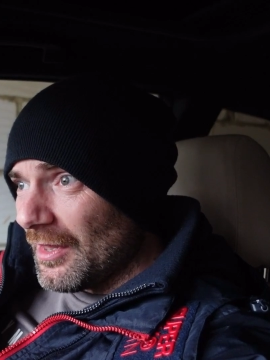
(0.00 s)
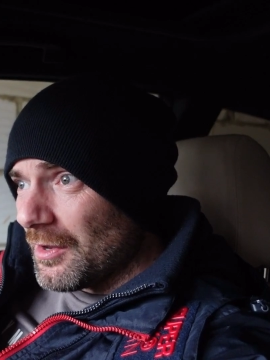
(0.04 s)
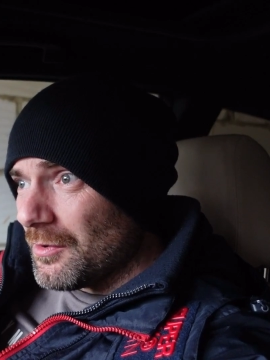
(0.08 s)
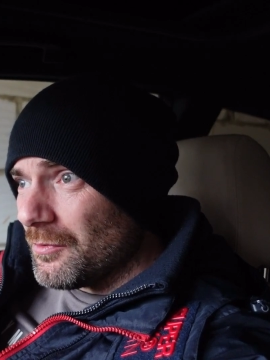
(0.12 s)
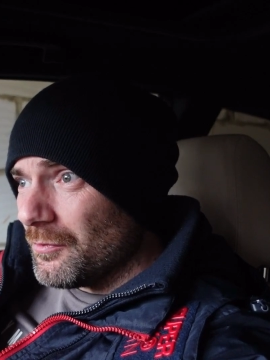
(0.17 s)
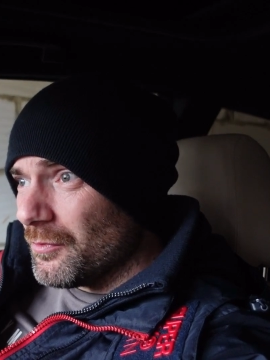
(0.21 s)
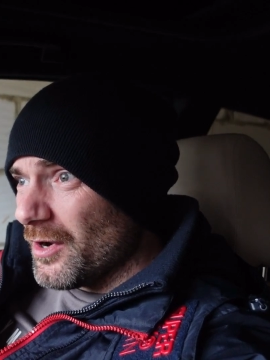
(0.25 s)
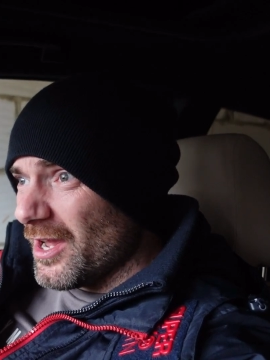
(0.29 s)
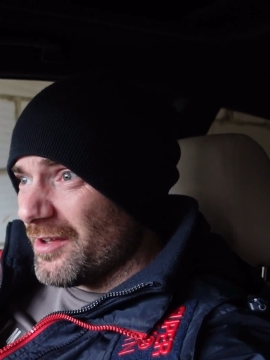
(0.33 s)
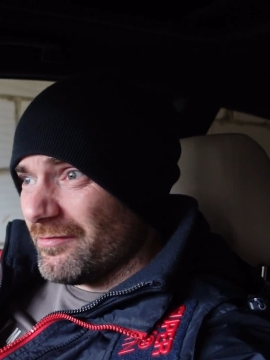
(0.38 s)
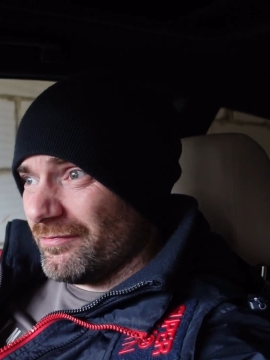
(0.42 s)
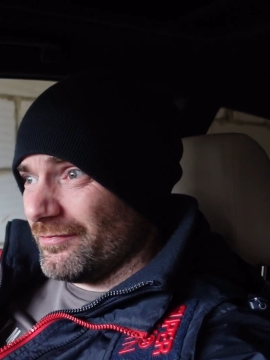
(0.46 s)

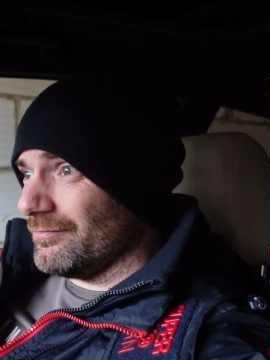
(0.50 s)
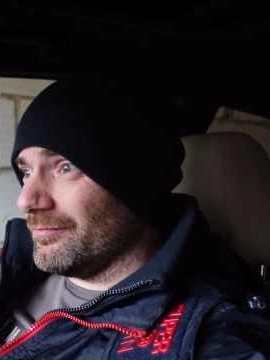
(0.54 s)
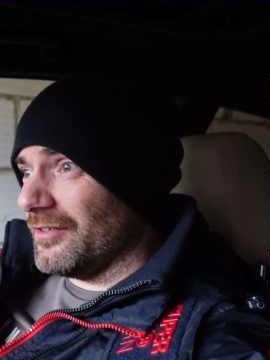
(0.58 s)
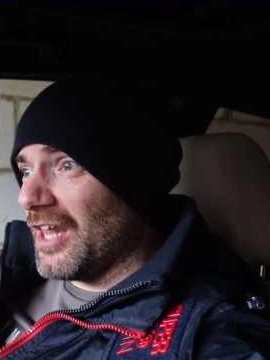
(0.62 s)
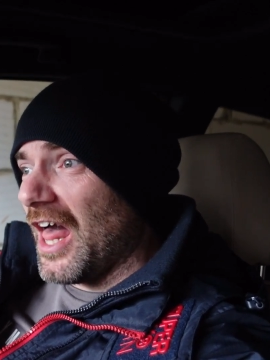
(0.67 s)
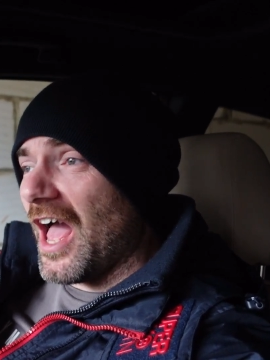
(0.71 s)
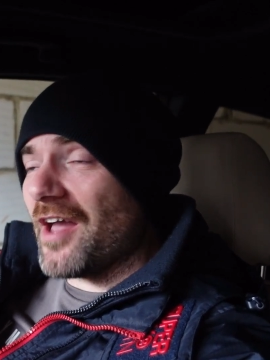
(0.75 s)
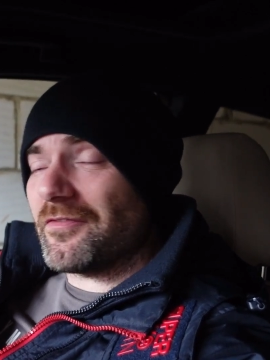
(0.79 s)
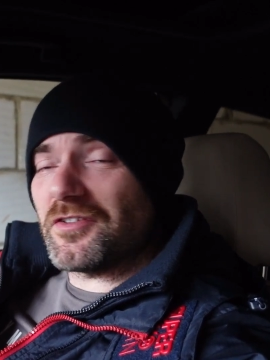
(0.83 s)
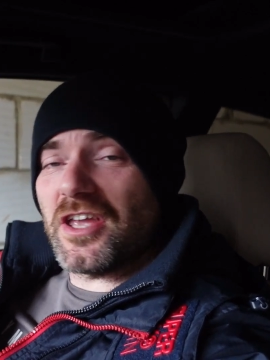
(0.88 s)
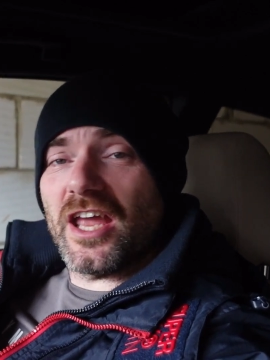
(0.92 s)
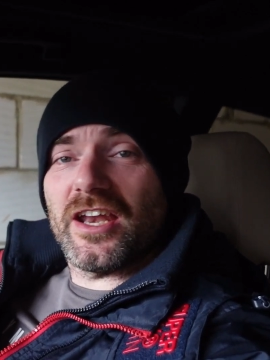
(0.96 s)
with
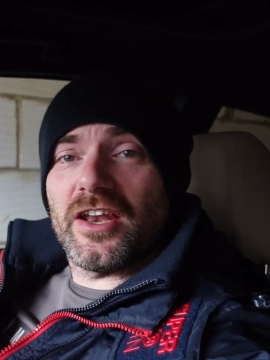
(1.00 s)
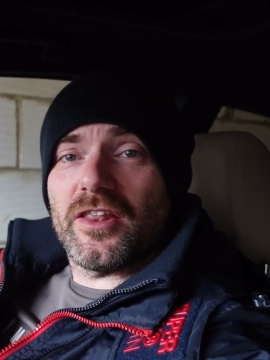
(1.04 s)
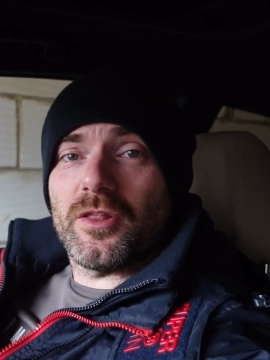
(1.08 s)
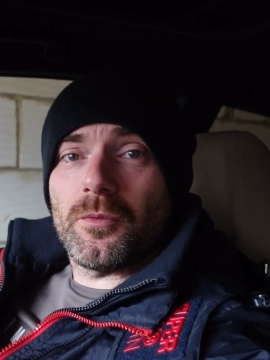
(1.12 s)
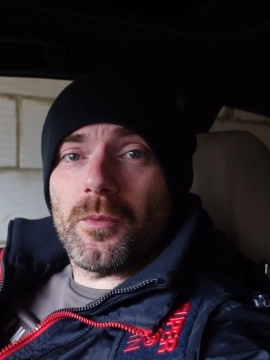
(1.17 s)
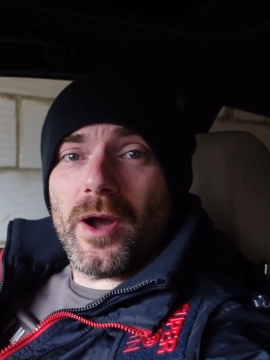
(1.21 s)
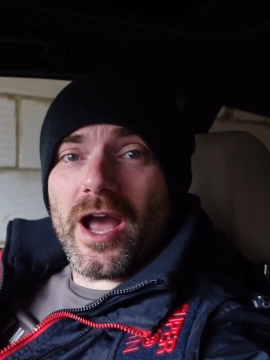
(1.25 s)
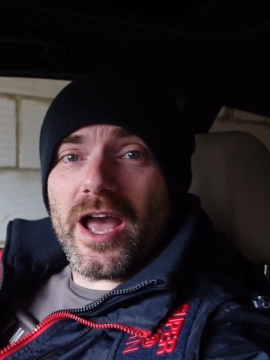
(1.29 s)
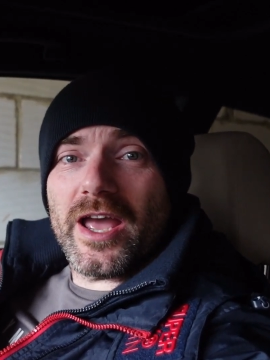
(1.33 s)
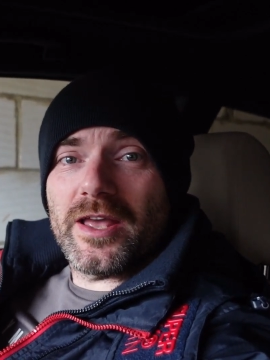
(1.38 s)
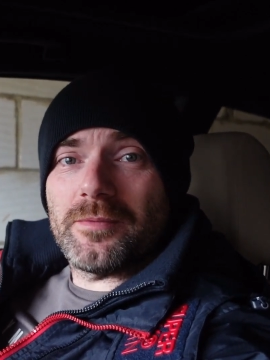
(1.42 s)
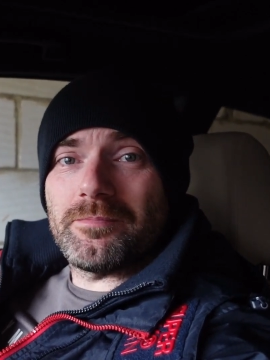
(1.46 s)
life getting in the
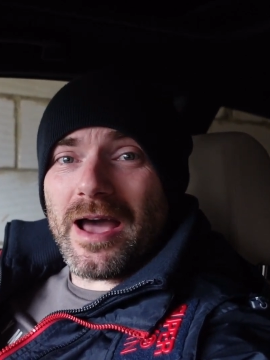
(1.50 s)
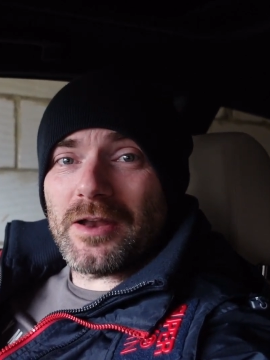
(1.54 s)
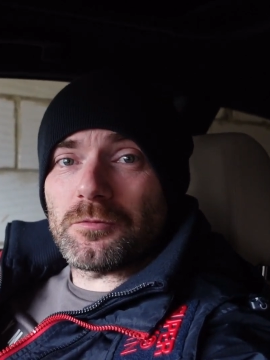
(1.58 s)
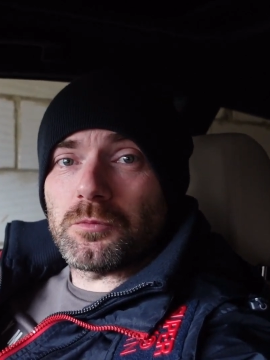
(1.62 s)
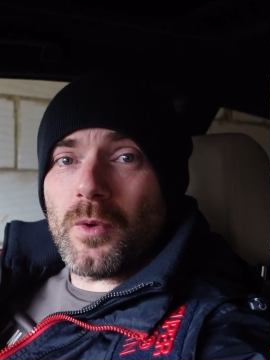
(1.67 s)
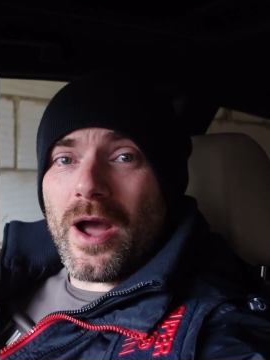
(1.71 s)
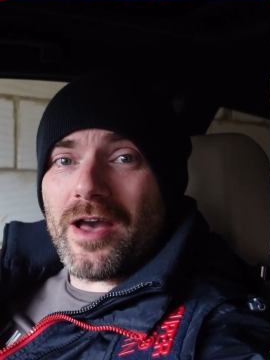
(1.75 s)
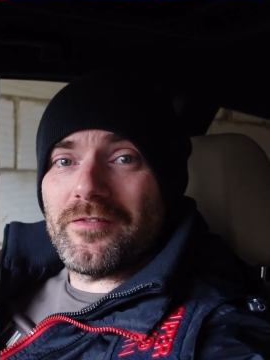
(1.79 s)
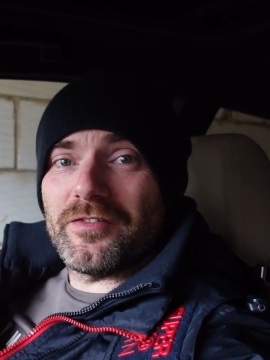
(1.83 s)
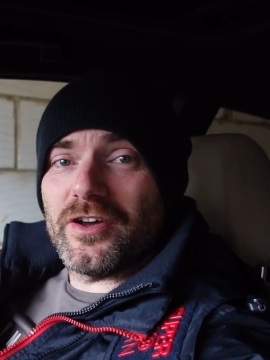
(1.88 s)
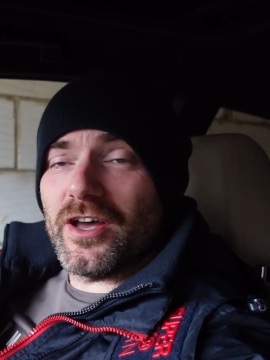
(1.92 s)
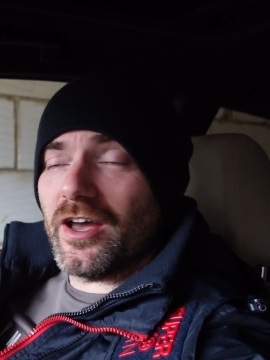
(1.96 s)
way, bad
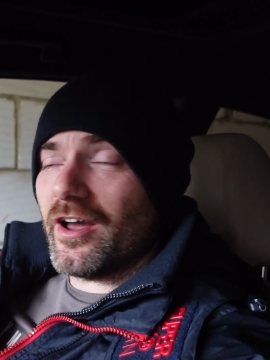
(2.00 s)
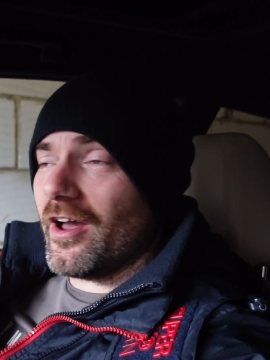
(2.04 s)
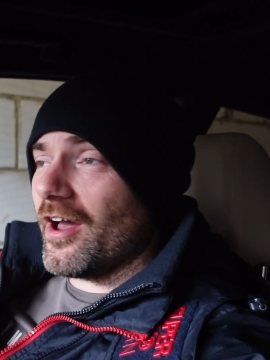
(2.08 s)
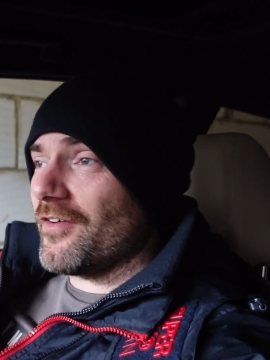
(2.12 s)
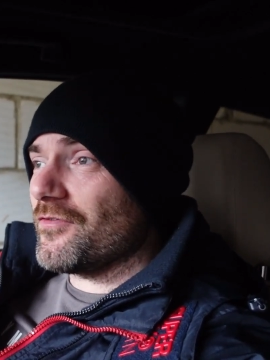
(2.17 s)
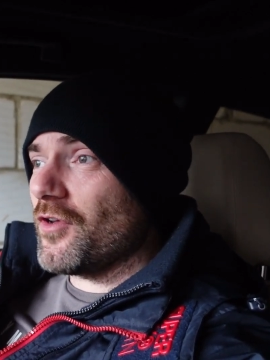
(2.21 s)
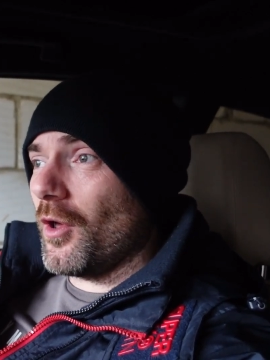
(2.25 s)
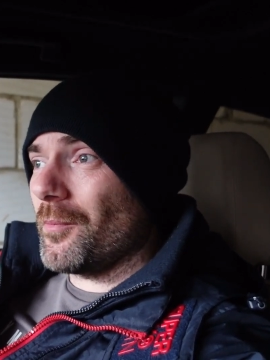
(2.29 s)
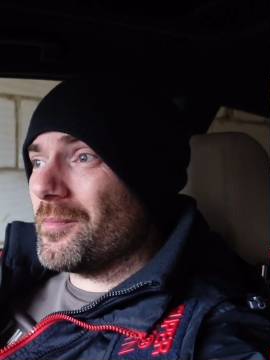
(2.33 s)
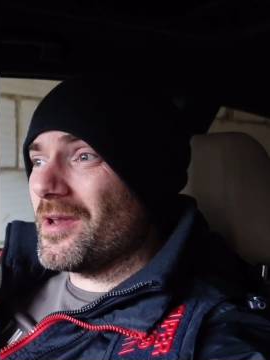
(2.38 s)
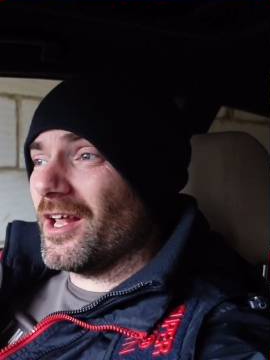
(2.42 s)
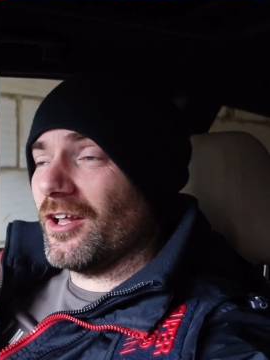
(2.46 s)
weather, I've
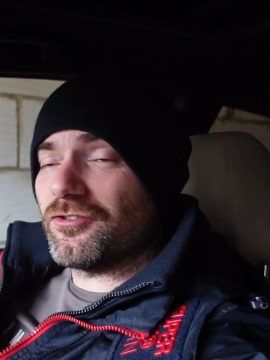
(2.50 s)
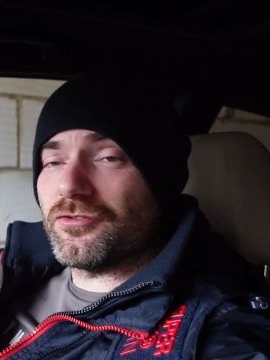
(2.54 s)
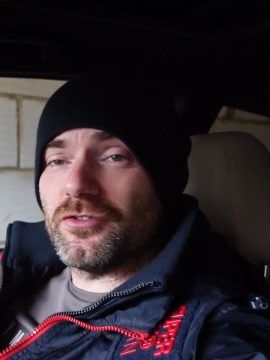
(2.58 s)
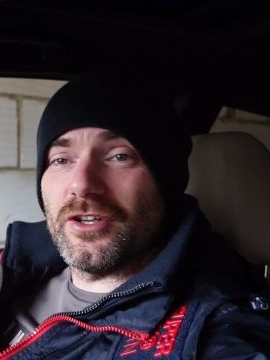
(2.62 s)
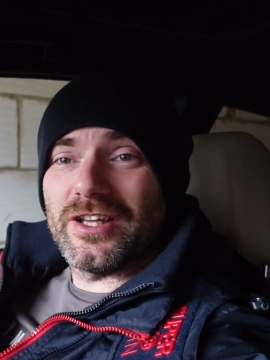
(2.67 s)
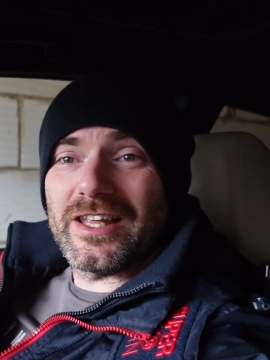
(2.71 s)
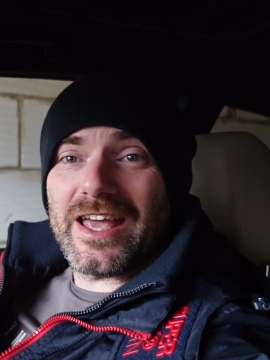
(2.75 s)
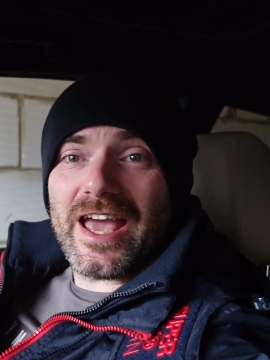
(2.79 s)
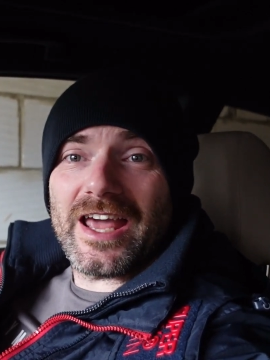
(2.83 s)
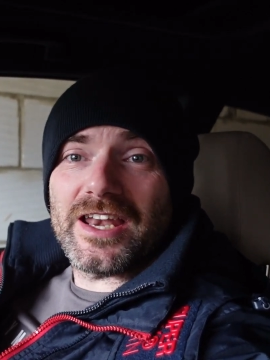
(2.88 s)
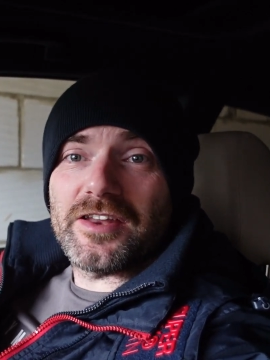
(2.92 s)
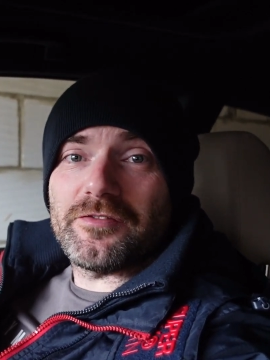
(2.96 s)
not been able to
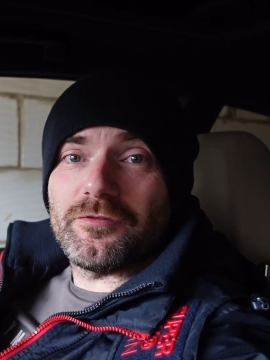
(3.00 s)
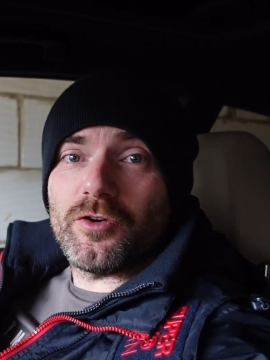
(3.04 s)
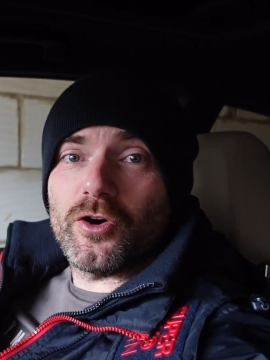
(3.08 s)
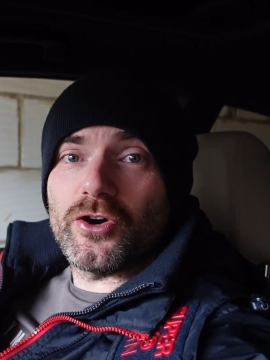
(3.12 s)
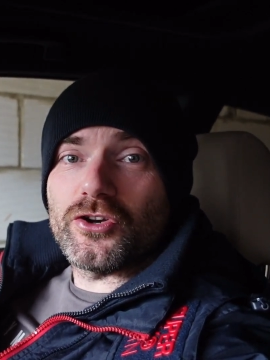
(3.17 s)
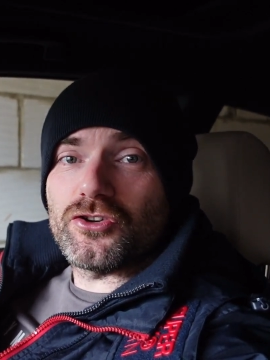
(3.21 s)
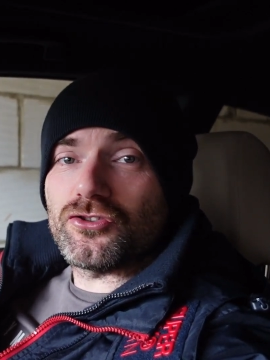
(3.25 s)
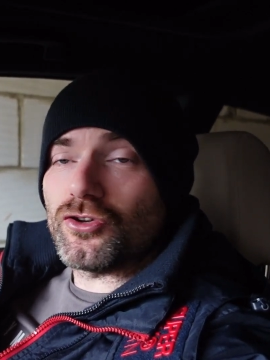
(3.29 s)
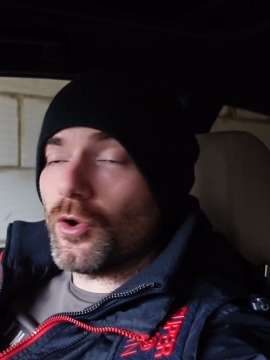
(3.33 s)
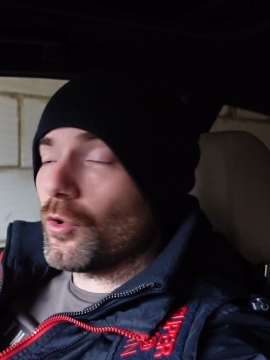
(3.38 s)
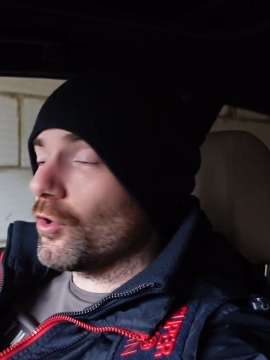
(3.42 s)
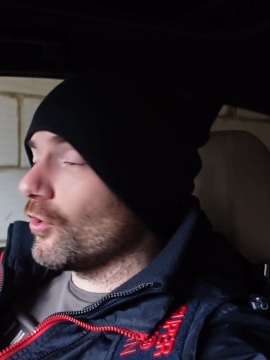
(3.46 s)
really get any
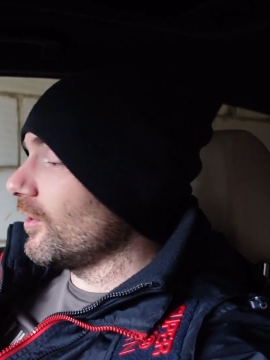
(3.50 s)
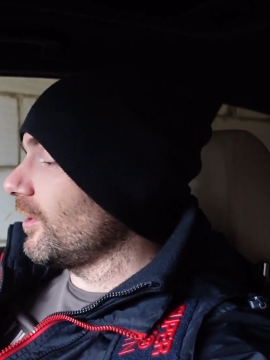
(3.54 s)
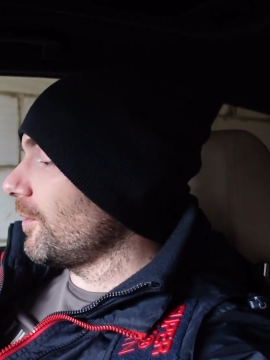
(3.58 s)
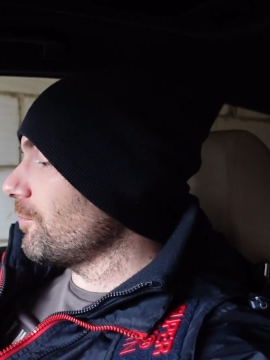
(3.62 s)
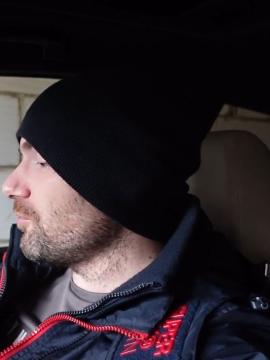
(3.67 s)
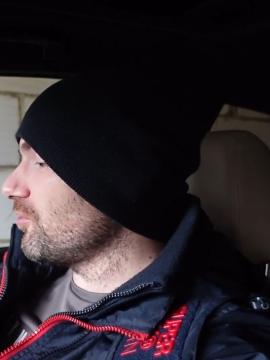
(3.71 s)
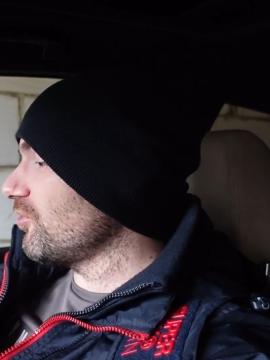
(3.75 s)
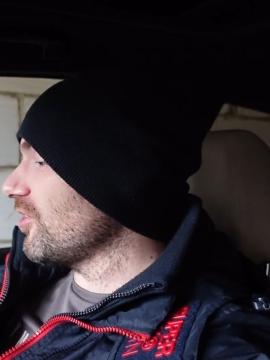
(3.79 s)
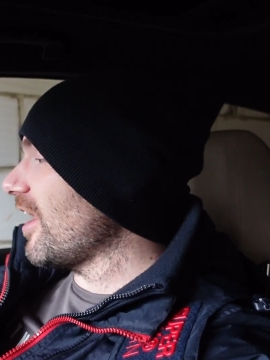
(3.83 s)
footage. So currently I'm just